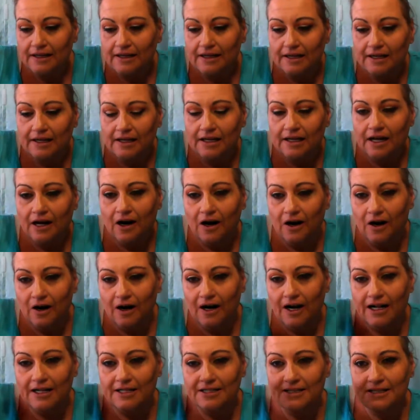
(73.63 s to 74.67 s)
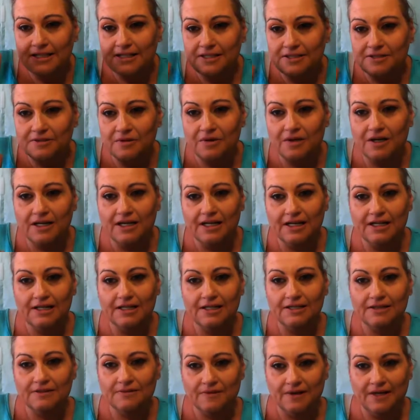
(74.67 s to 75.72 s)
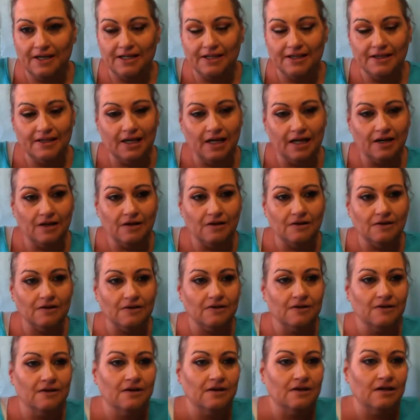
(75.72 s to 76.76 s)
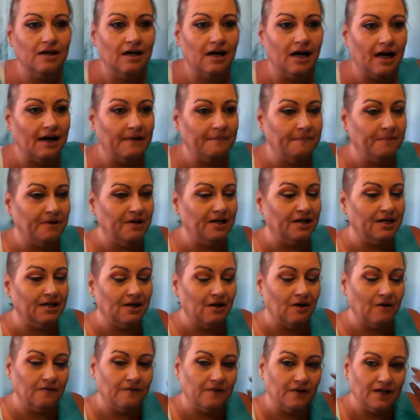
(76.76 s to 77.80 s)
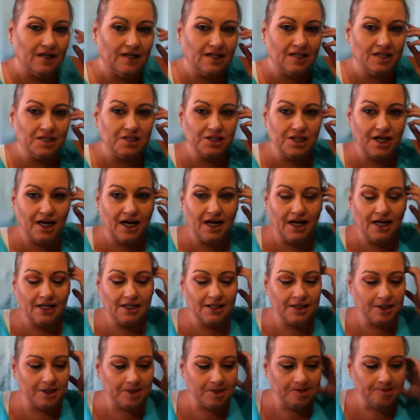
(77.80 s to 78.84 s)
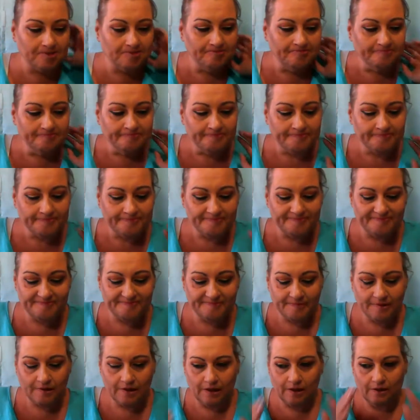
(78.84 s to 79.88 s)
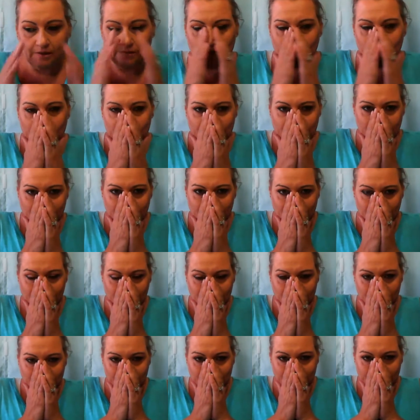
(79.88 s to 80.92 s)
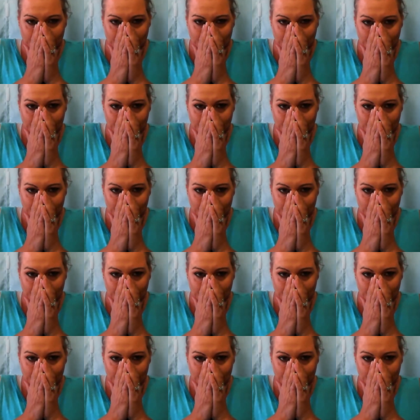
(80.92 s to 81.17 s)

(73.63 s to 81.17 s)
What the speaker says: Our Etsy store is right there. I put it over in the chat. Oh, excuse me.